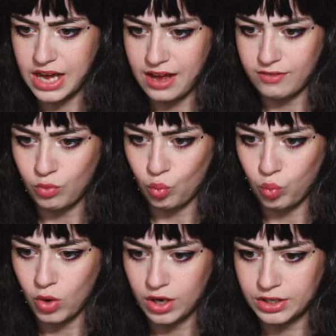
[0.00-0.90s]
to have
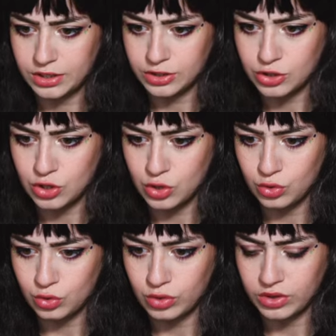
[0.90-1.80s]
one,
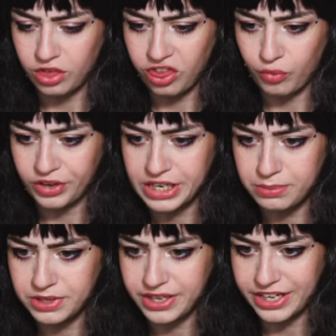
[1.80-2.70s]
two,
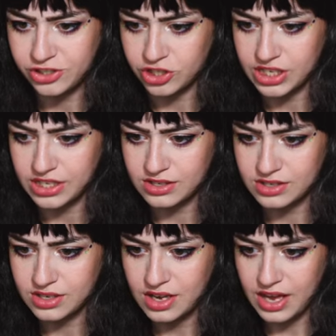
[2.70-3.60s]
three
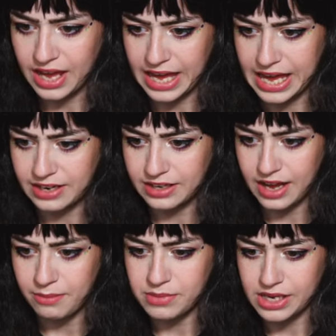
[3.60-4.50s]
PhDs and
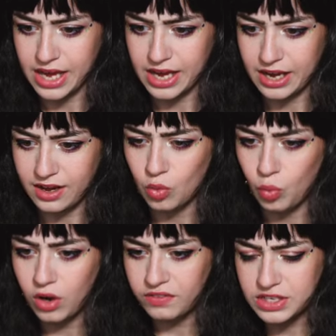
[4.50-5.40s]
an MBA.
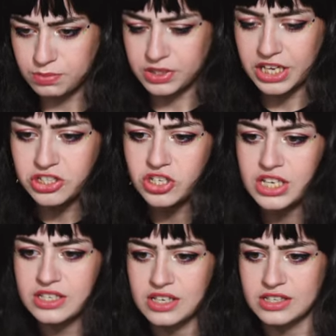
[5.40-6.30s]
One of his
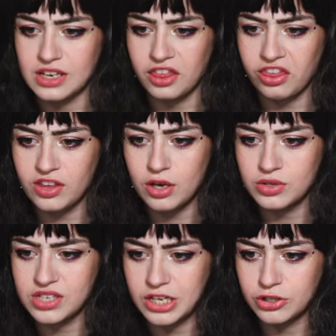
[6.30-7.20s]
PhDs is in
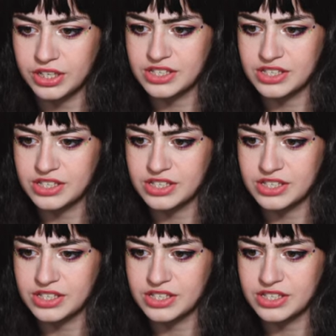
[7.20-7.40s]
theocentric